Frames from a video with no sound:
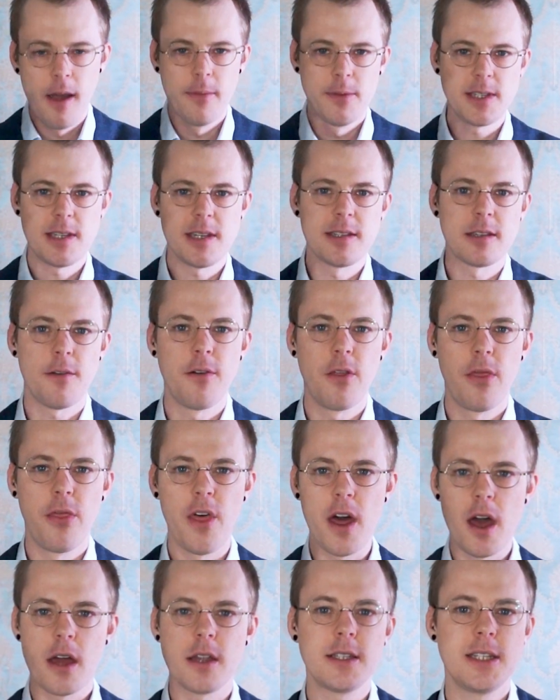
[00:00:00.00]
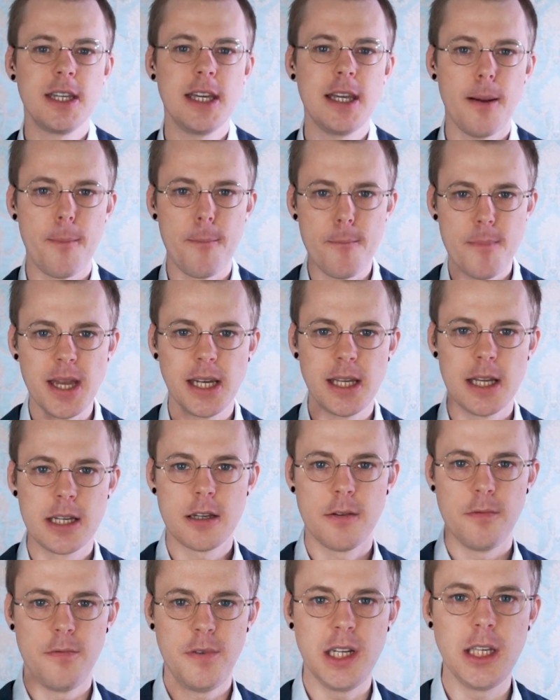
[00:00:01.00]
This is a 30
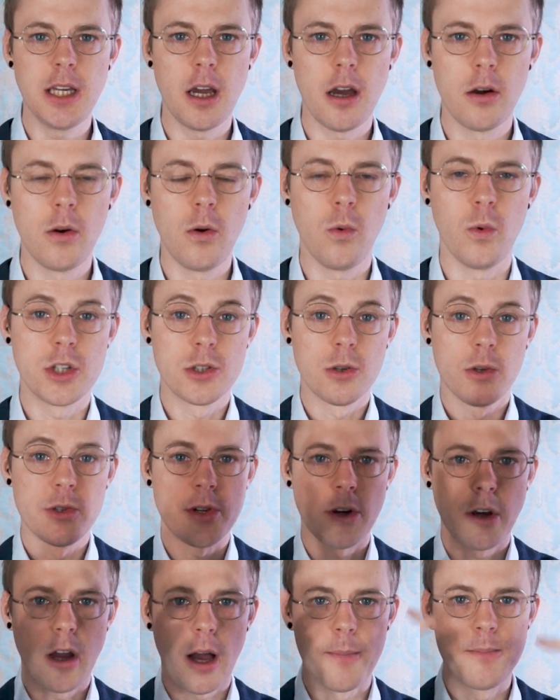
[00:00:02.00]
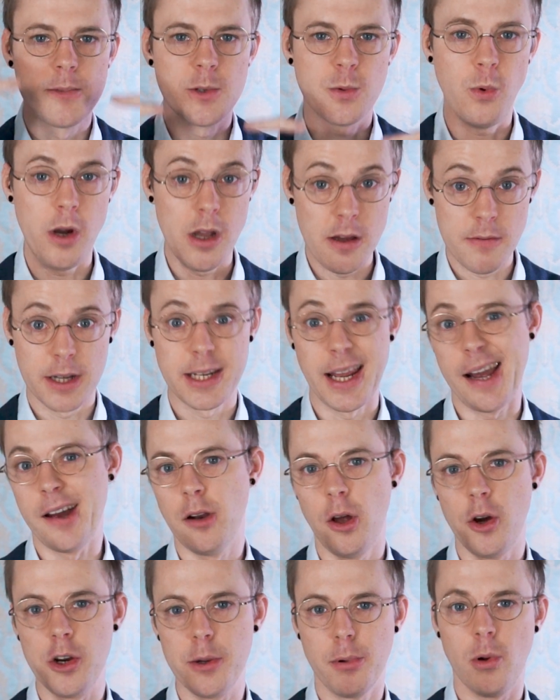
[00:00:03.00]
minute video, which also comes with a
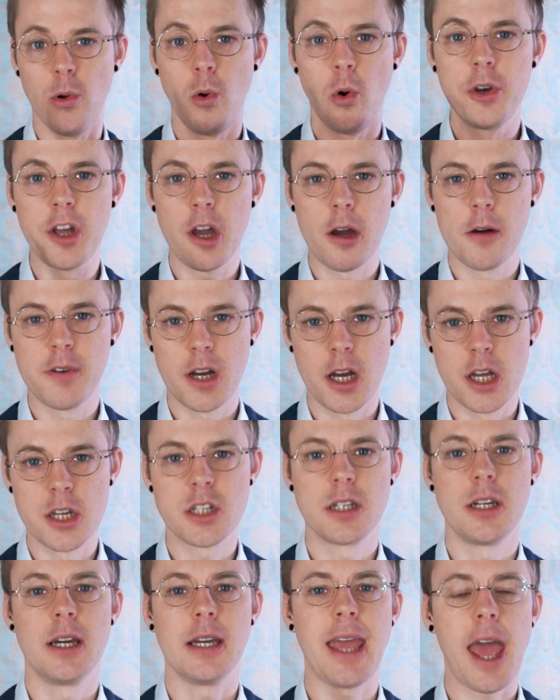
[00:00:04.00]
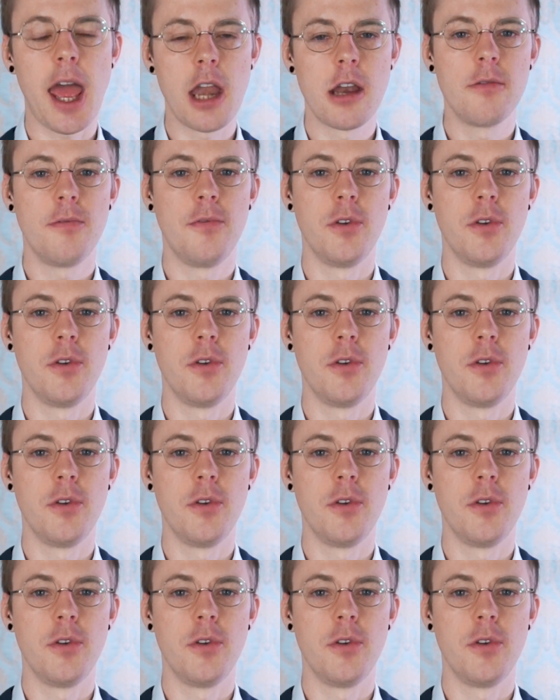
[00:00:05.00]
downloadable audio version, again,